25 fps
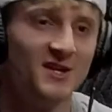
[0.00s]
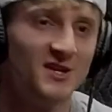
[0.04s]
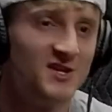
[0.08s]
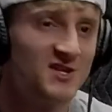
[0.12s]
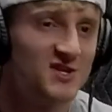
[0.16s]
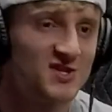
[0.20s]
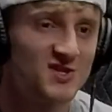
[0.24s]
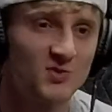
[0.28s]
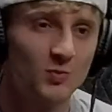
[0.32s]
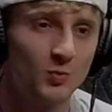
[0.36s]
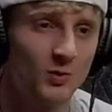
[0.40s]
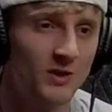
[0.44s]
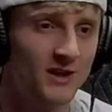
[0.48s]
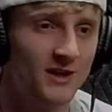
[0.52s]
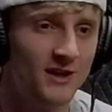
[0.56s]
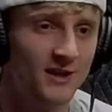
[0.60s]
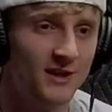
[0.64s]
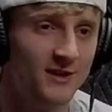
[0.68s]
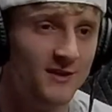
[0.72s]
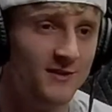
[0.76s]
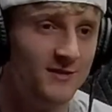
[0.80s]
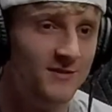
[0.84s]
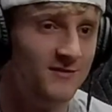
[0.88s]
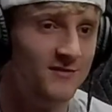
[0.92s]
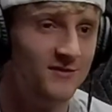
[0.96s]

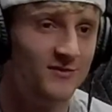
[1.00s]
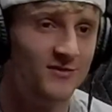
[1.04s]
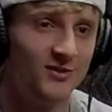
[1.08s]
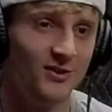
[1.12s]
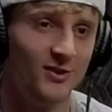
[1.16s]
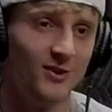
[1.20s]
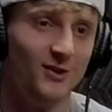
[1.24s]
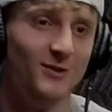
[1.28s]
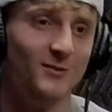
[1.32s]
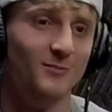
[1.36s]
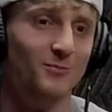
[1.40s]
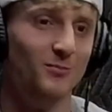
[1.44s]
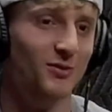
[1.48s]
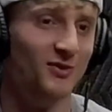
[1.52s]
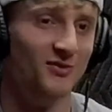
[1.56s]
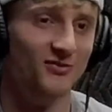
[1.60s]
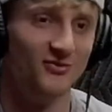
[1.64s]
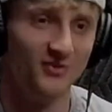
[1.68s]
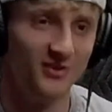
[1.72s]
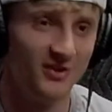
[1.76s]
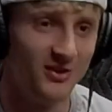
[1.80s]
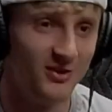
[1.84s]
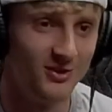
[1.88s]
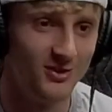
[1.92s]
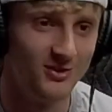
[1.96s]
Sweden to
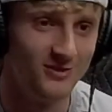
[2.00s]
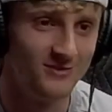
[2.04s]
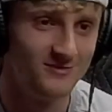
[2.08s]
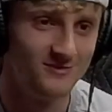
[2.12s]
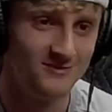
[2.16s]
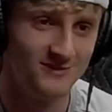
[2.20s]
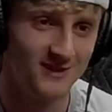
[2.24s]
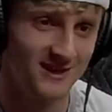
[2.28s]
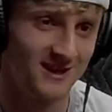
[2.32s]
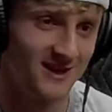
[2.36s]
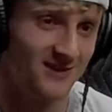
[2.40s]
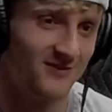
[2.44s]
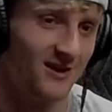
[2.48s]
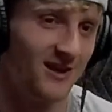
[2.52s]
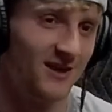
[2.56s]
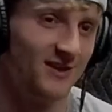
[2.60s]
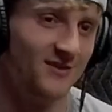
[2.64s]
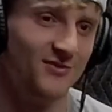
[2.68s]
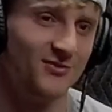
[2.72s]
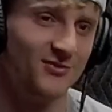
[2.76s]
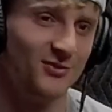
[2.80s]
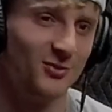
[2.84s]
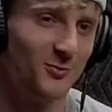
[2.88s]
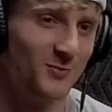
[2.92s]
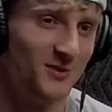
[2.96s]
Brazil. Like, I've had
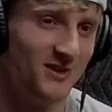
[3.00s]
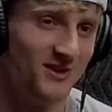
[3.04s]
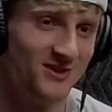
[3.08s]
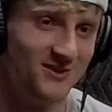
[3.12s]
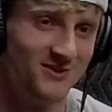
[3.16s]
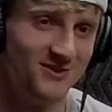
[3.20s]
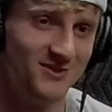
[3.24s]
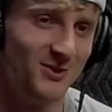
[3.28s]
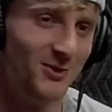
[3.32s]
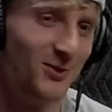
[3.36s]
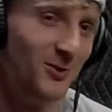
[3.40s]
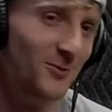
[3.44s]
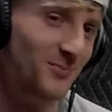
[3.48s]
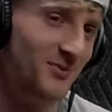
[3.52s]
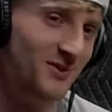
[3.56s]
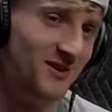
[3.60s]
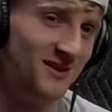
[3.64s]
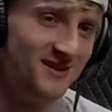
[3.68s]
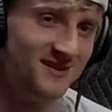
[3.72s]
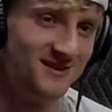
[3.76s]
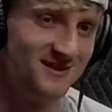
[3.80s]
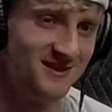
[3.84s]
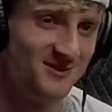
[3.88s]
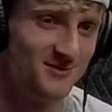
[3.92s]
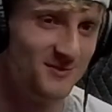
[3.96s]
so many
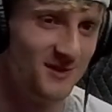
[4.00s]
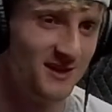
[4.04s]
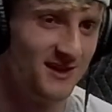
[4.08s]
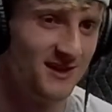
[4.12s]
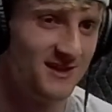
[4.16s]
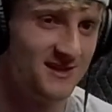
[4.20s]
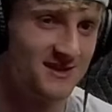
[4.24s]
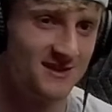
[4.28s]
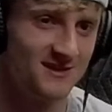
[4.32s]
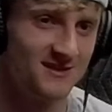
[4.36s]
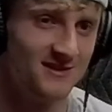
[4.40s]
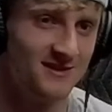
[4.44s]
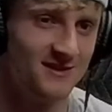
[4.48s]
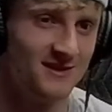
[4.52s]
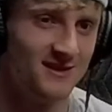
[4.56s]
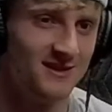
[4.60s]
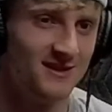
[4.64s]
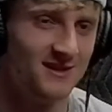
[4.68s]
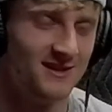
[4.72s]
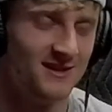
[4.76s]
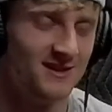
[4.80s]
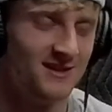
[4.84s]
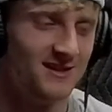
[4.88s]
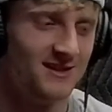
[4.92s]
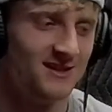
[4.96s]
European teammates, and
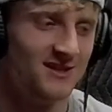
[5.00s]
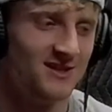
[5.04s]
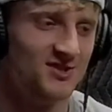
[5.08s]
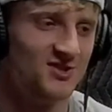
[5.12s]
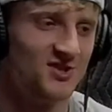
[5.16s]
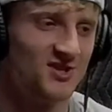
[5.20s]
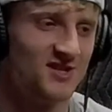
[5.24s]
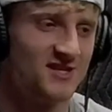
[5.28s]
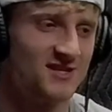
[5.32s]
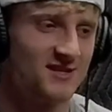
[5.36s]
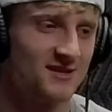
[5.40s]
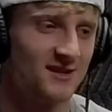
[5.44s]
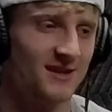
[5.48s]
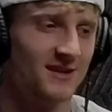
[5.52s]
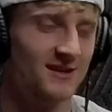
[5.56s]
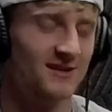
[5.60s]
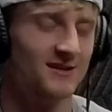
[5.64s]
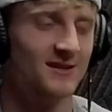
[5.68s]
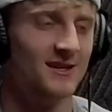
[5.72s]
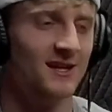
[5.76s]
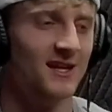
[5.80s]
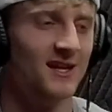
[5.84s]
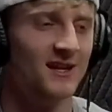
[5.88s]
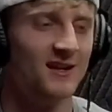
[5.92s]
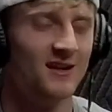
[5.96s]
just,
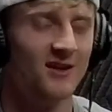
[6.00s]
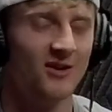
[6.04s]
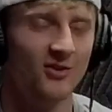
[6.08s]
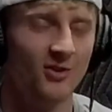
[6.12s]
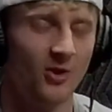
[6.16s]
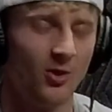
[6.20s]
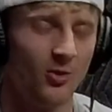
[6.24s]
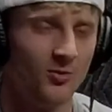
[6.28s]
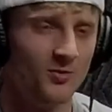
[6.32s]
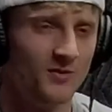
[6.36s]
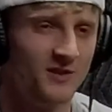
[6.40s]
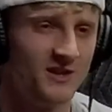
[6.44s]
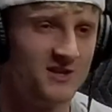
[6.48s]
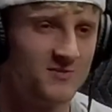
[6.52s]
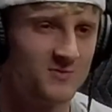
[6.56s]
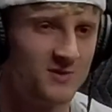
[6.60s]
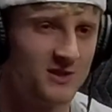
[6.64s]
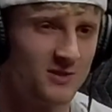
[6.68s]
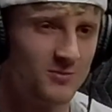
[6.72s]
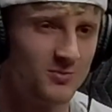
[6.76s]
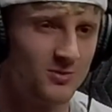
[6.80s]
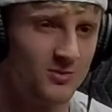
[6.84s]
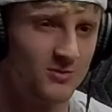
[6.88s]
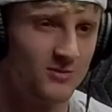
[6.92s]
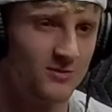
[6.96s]
like, getting to know these
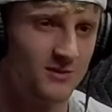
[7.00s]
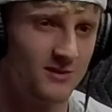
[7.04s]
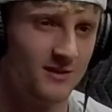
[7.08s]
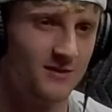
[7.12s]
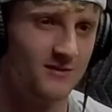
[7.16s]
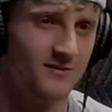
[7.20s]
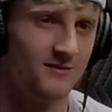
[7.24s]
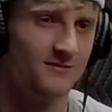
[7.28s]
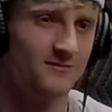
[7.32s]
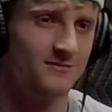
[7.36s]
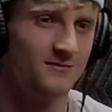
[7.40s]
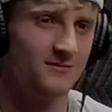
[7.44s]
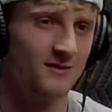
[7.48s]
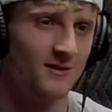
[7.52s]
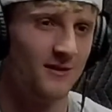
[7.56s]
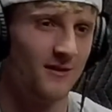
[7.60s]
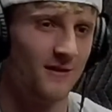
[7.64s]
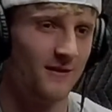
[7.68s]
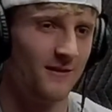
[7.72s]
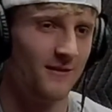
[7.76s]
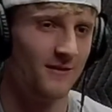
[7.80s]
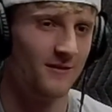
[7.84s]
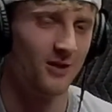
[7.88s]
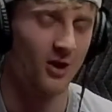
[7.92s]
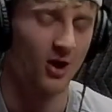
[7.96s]
people and
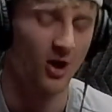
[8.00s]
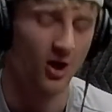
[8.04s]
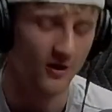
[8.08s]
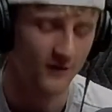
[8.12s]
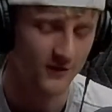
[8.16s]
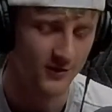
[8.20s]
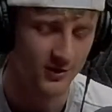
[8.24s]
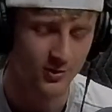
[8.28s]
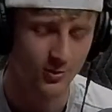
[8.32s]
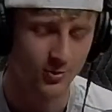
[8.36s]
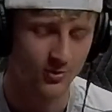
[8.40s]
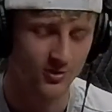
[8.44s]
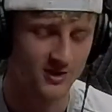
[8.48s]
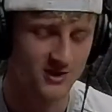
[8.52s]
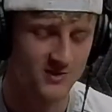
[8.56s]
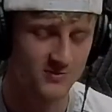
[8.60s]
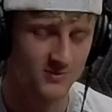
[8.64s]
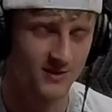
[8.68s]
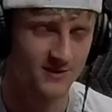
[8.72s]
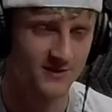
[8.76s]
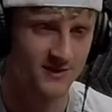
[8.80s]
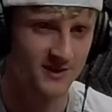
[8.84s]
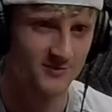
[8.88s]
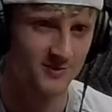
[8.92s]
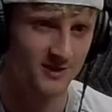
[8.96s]
on the court is
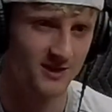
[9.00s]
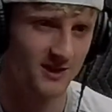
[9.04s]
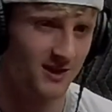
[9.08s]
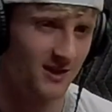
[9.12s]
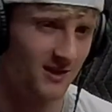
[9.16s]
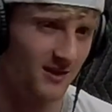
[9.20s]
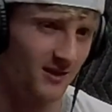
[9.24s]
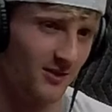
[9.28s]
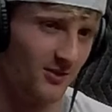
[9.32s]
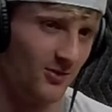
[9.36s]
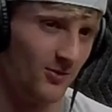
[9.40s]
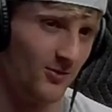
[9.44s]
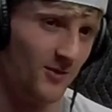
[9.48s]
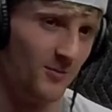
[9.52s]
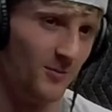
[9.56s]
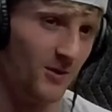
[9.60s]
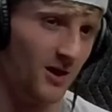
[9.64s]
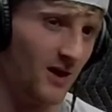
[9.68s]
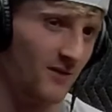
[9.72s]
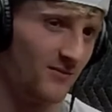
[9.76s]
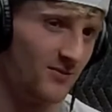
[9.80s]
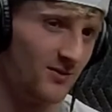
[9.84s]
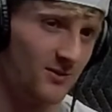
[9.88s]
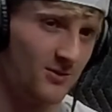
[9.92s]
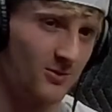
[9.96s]
one thing, but getting to know them
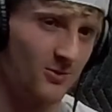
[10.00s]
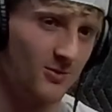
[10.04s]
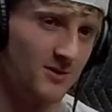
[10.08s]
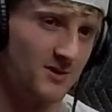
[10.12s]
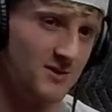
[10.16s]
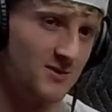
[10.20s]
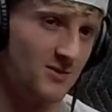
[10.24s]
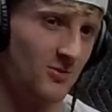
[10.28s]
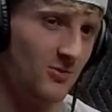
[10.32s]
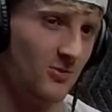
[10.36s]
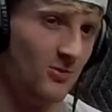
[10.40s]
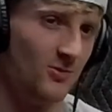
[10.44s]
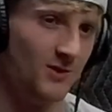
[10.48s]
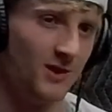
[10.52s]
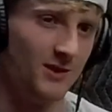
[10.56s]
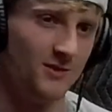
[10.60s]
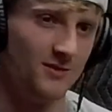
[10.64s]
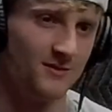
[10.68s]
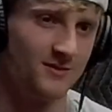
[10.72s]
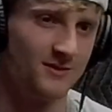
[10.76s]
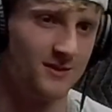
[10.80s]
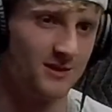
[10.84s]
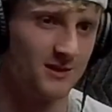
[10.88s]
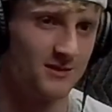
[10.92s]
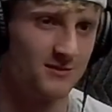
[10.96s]
off the court is a whole
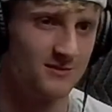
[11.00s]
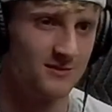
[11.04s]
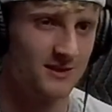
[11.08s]
nother thing.